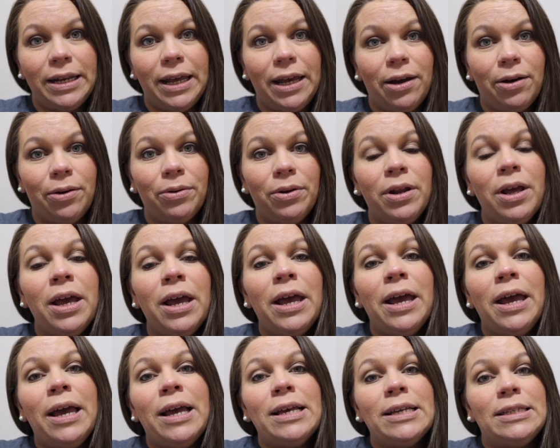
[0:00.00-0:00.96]
down,
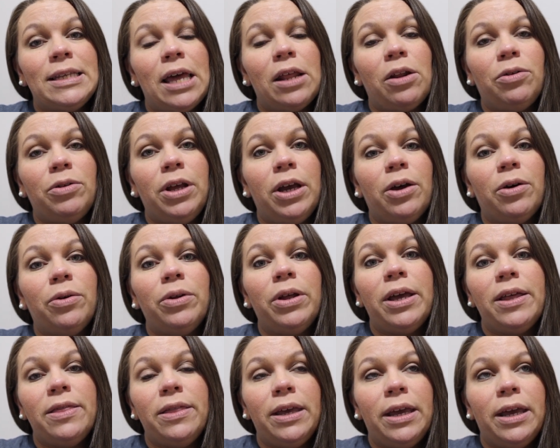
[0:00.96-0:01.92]
settle down,
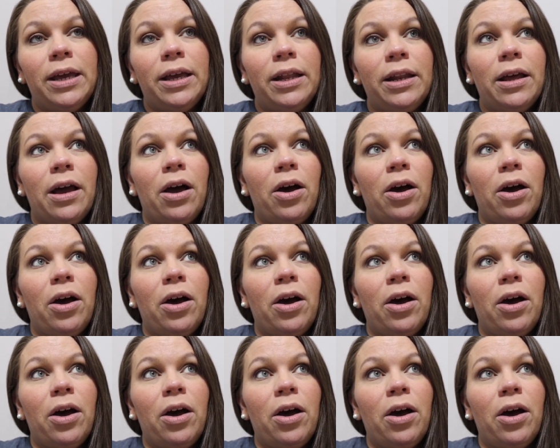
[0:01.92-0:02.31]
and then